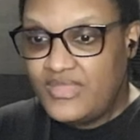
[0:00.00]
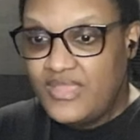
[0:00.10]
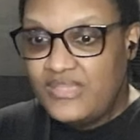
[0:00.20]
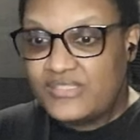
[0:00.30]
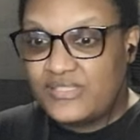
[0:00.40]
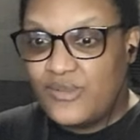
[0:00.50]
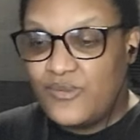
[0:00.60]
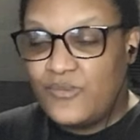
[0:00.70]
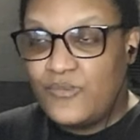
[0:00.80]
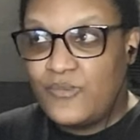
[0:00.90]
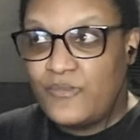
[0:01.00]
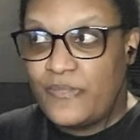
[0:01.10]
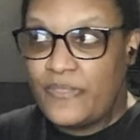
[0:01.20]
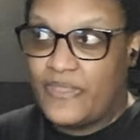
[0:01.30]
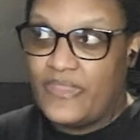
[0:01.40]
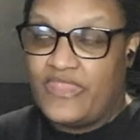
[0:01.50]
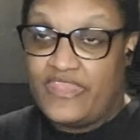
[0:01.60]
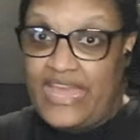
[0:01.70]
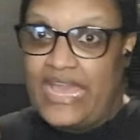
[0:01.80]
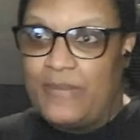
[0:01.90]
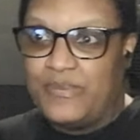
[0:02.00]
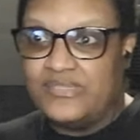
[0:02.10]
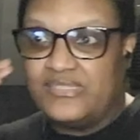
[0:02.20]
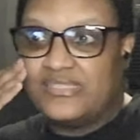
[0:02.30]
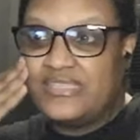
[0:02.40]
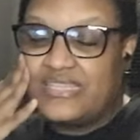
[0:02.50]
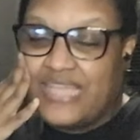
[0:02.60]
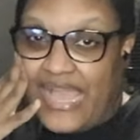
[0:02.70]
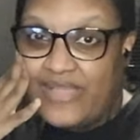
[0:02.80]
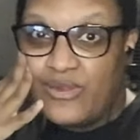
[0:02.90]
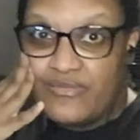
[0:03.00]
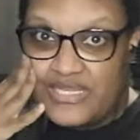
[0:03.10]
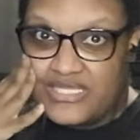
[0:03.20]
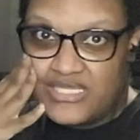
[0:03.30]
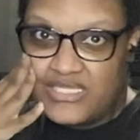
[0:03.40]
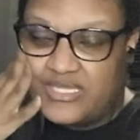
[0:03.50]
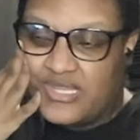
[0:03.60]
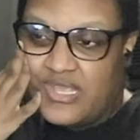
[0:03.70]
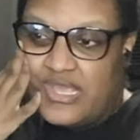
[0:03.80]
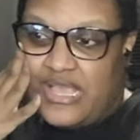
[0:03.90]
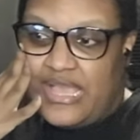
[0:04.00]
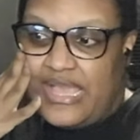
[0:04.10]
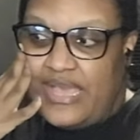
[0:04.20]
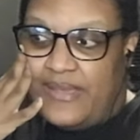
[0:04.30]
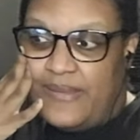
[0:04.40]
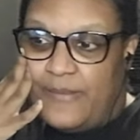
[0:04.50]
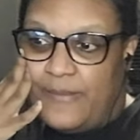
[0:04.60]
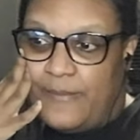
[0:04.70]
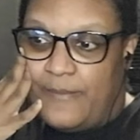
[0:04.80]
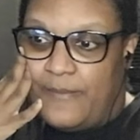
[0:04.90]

So that happened. The guy got arrested, and